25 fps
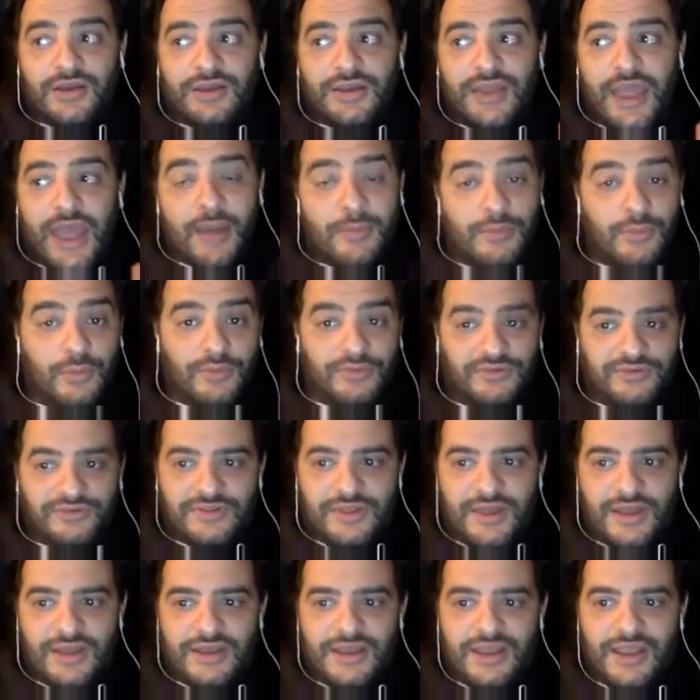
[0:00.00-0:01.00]
Kemba was in
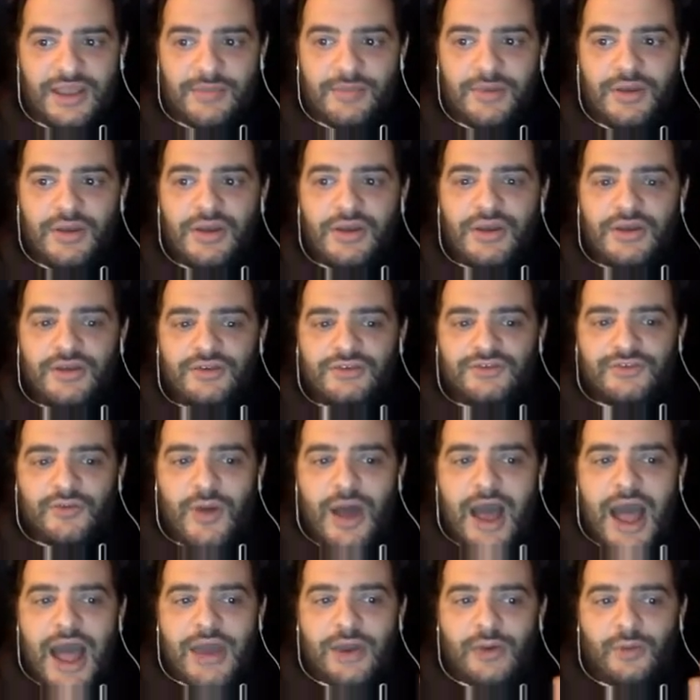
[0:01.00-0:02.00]
that game.
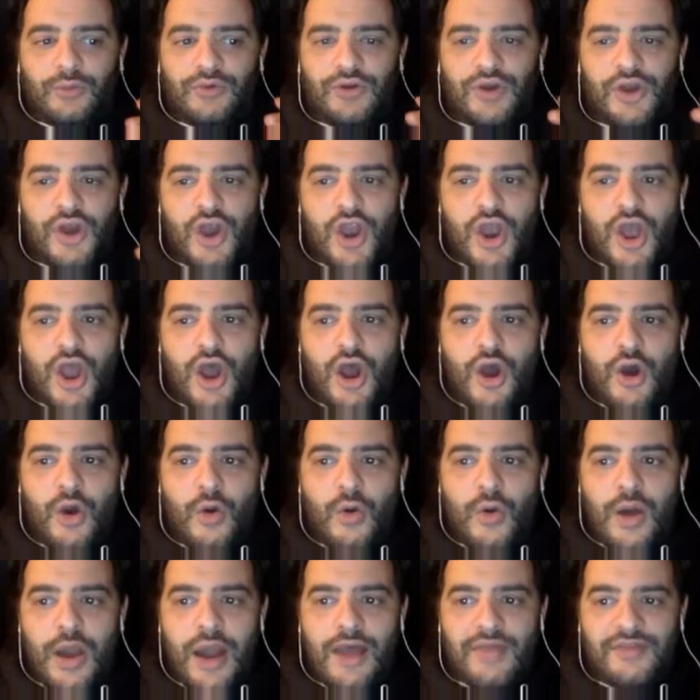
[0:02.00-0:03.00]
So I don't
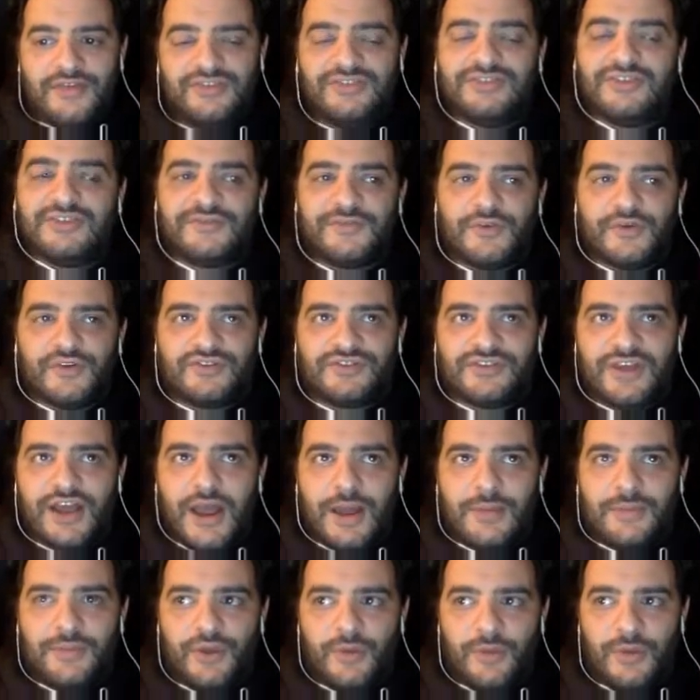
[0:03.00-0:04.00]
know how. This is the first
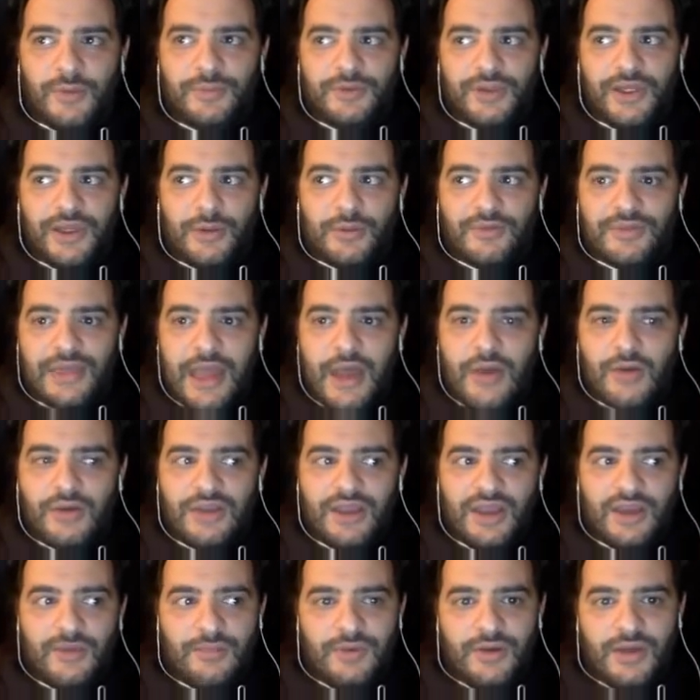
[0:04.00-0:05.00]
time they'll be playing without
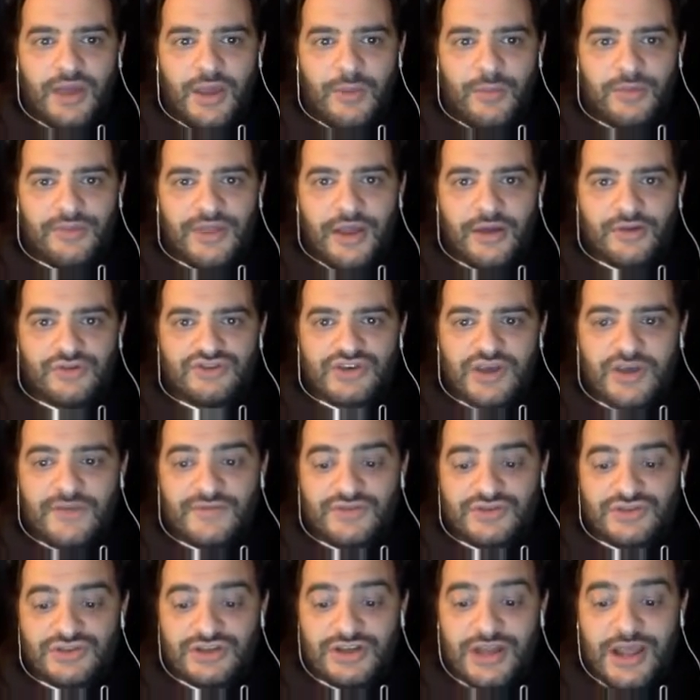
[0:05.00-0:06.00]
Kemba and without
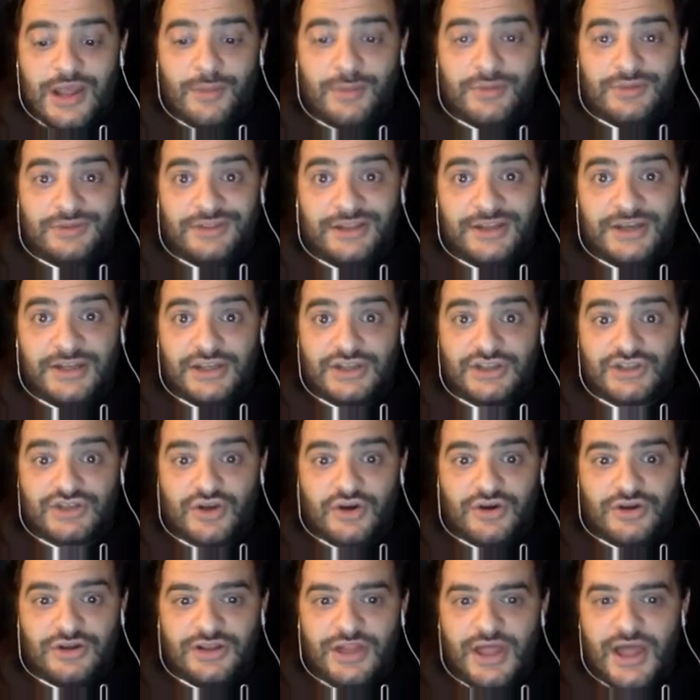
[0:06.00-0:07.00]
Jefferson and with Lynn in the
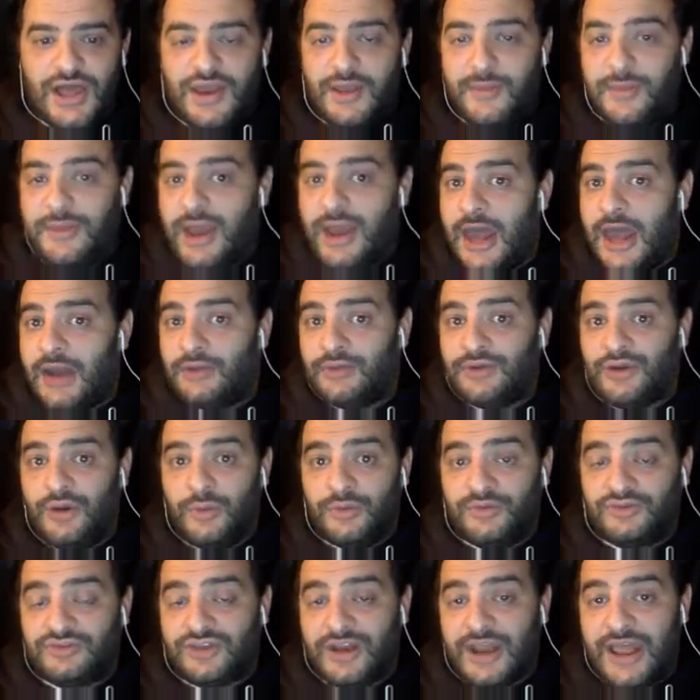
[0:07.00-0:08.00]
starting lineup, don't know
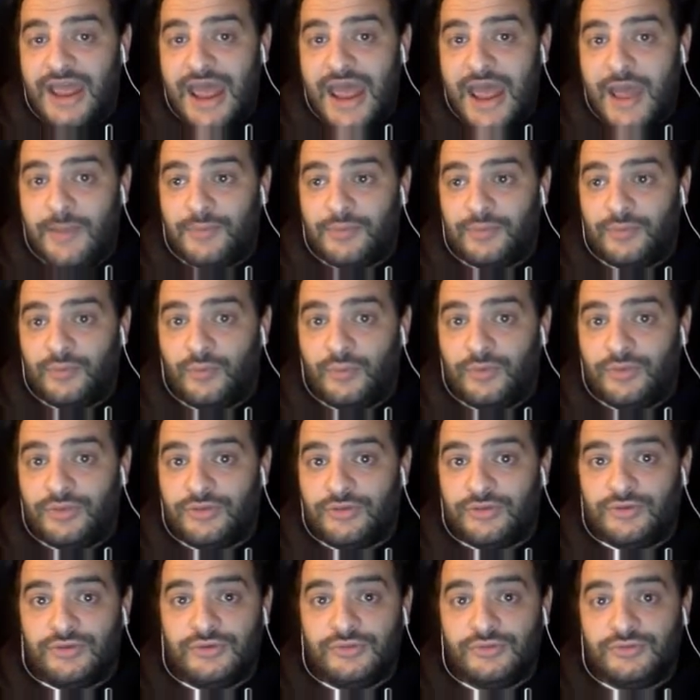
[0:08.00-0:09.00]
what's going to happen with
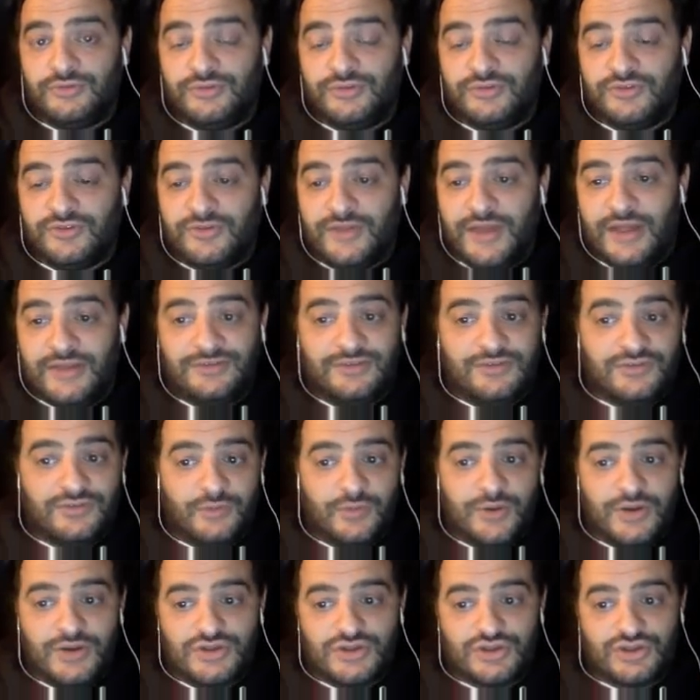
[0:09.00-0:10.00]
their usage in that
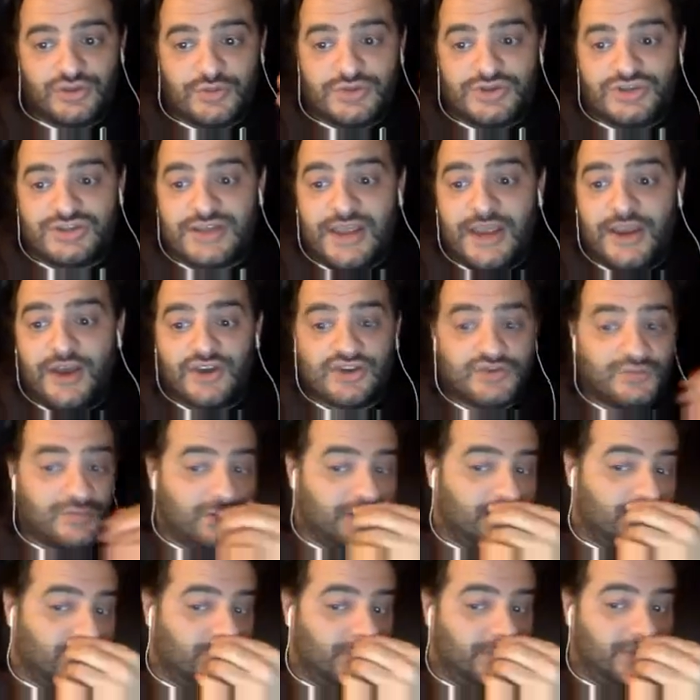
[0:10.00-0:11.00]
situation. So it scares
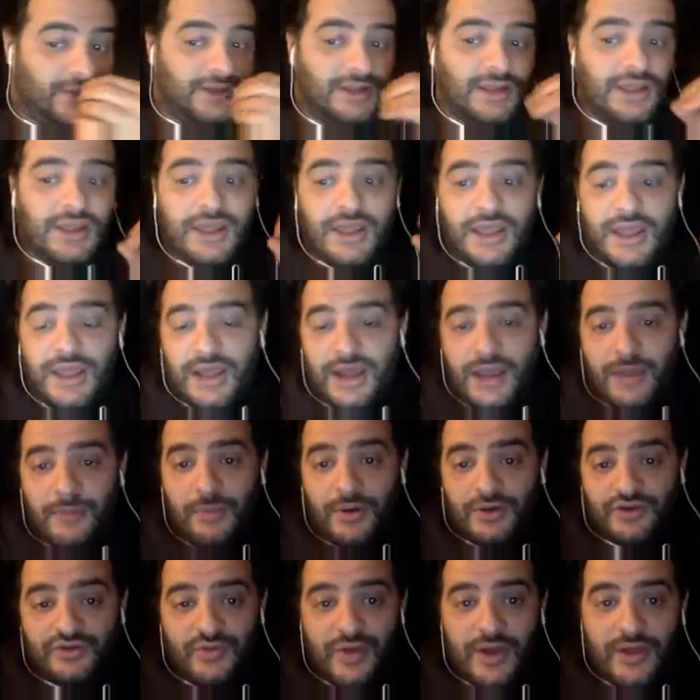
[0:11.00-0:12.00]
me a little bit, and I
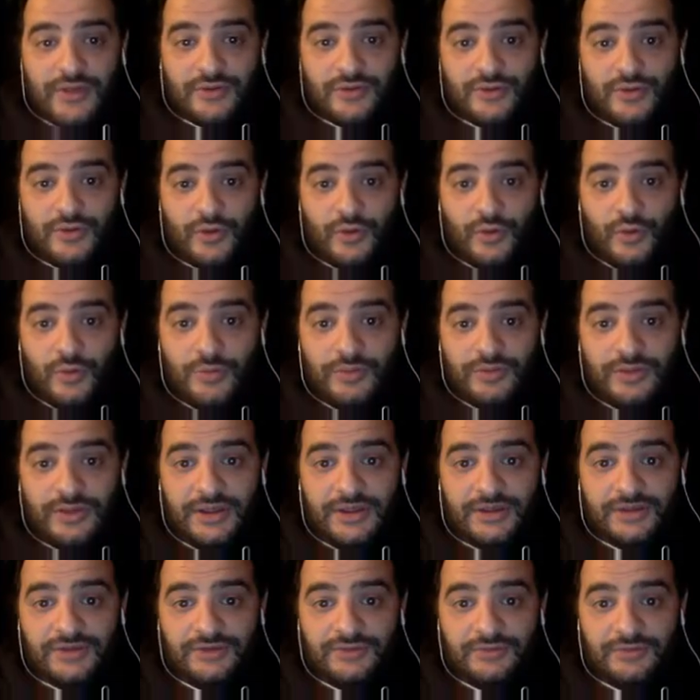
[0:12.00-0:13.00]
much rather go to a
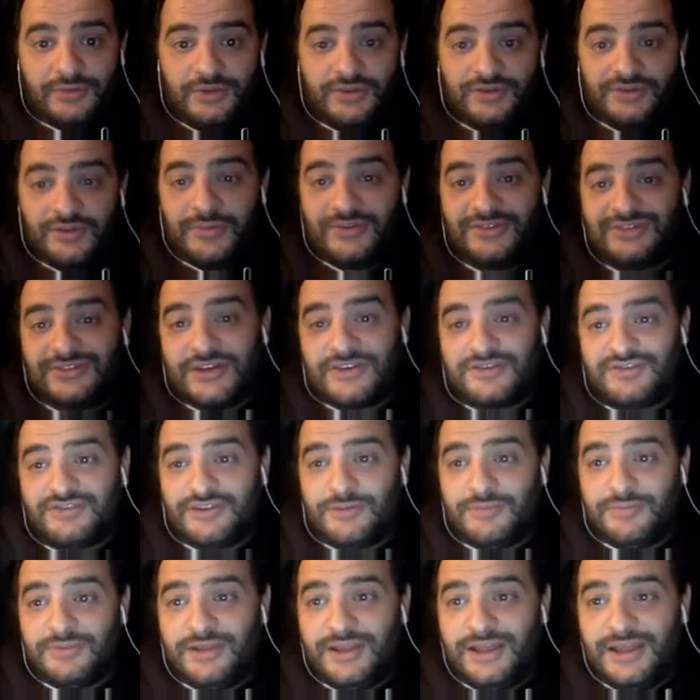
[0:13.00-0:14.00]
place because I'm
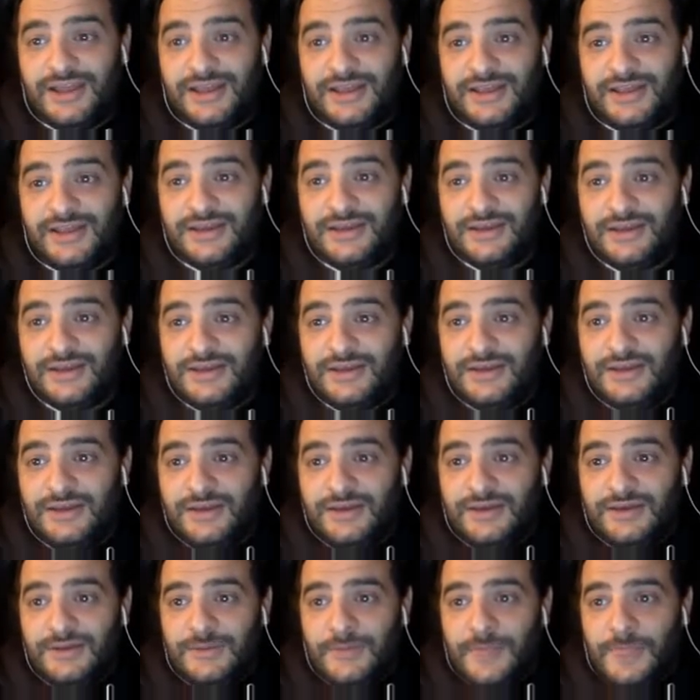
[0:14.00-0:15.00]
essentially playing
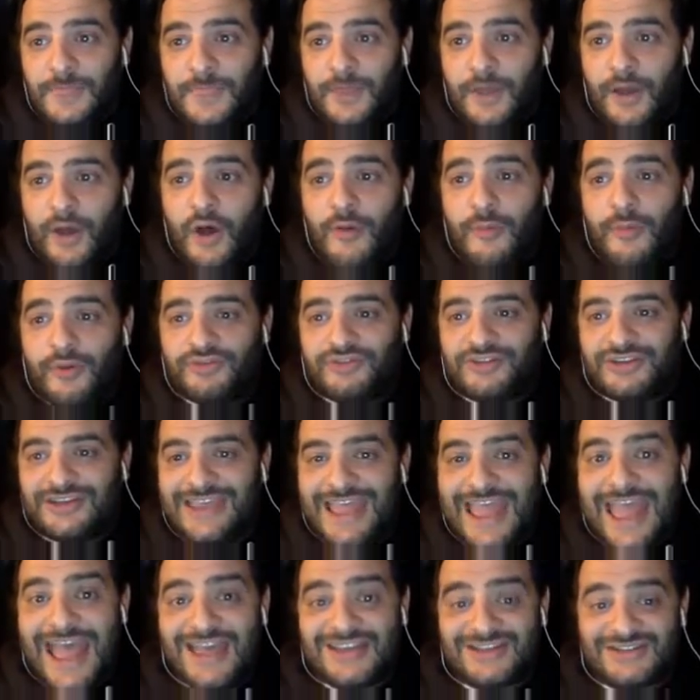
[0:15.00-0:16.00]
almost a
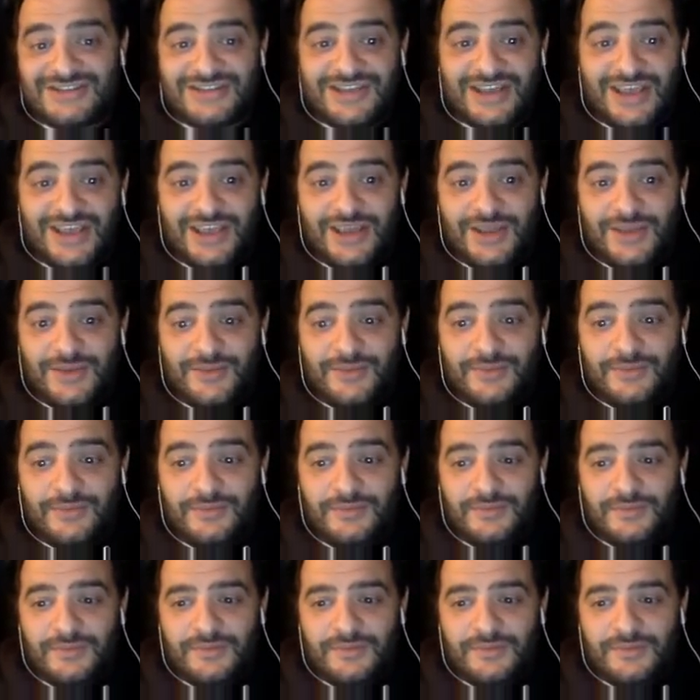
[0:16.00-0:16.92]
cash game,